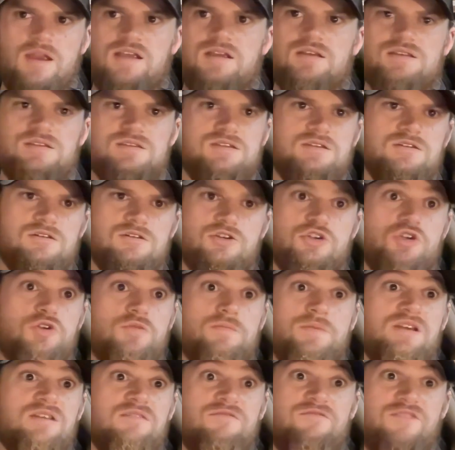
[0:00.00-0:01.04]
consider too
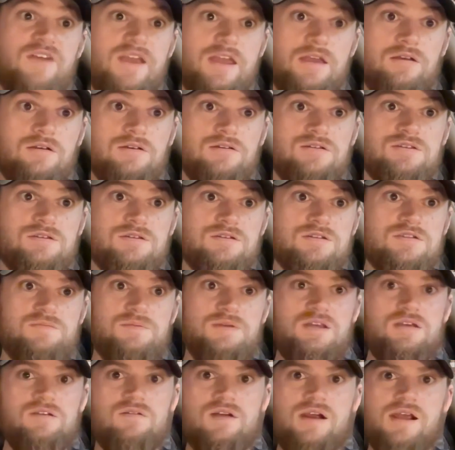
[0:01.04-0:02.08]
big to fail, so to
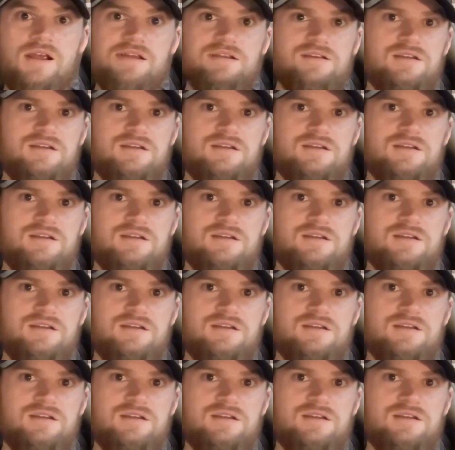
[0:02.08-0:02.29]
speak, right?